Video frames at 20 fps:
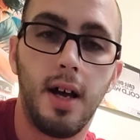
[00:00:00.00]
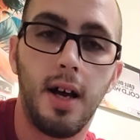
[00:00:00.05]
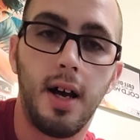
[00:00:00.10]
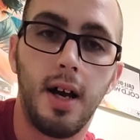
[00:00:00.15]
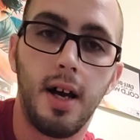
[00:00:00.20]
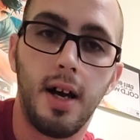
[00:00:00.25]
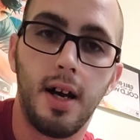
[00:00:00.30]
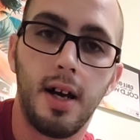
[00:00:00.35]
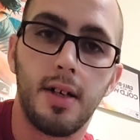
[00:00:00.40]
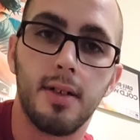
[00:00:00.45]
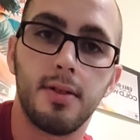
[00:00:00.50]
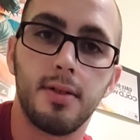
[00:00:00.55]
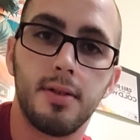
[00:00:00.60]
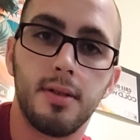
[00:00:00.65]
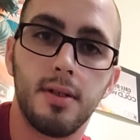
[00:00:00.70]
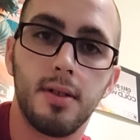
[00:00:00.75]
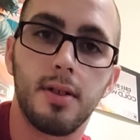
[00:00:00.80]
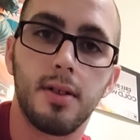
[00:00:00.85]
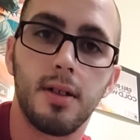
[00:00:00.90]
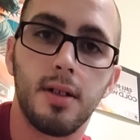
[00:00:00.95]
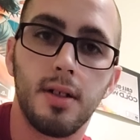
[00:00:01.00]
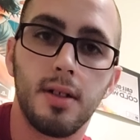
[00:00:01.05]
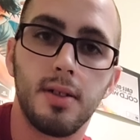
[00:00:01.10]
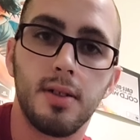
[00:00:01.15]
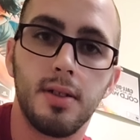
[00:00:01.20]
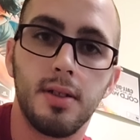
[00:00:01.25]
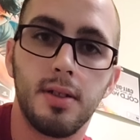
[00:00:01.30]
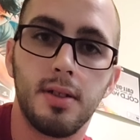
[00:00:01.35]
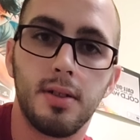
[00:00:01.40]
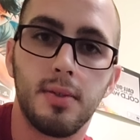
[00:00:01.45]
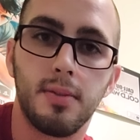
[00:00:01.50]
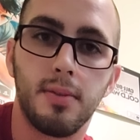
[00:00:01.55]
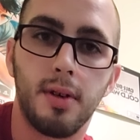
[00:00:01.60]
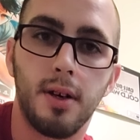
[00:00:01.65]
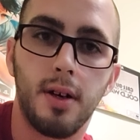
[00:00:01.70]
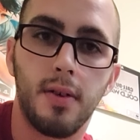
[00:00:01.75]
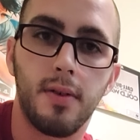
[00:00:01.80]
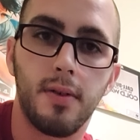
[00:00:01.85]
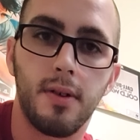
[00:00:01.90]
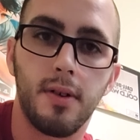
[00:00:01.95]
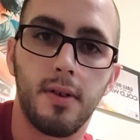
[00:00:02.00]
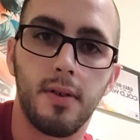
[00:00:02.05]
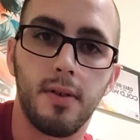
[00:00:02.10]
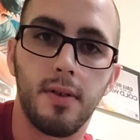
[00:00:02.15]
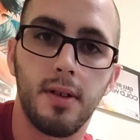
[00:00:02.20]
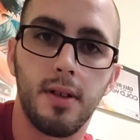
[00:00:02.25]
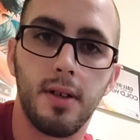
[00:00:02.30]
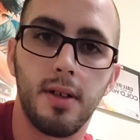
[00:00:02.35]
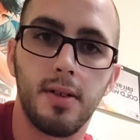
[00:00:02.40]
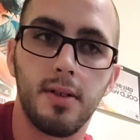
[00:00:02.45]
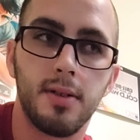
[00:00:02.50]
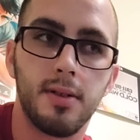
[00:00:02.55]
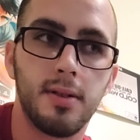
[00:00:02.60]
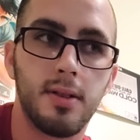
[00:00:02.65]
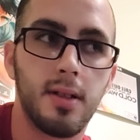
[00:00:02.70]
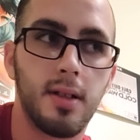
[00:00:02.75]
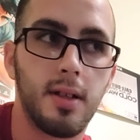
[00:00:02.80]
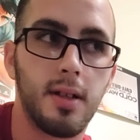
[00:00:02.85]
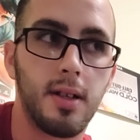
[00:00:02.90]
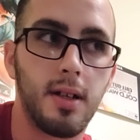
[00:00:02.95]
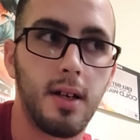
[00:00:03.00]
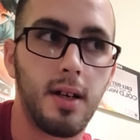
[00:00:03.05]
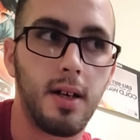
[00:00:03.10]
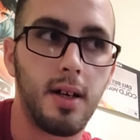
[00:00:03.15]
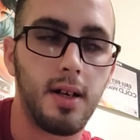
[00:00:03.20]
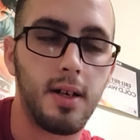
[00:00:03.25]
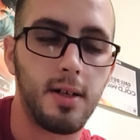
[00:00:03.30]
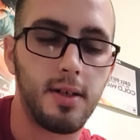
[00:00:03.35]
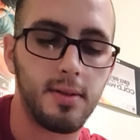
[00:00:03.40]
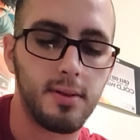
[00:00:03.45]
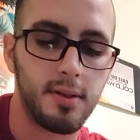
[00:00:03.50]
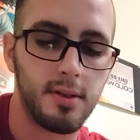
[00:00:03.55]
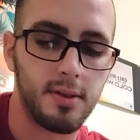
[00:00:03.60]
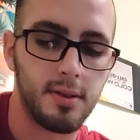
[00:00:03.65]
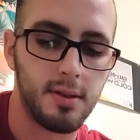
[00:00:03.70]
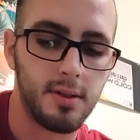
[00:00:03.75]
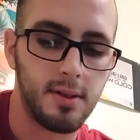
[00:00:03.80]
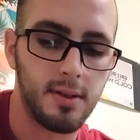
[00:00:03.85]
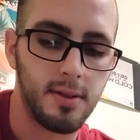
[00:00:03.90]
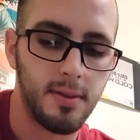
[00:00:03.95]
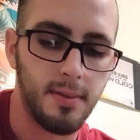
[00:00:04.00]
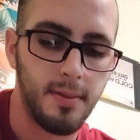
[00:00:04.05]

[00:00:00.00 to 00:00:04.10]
I took a decent profit off of that. Then let's see.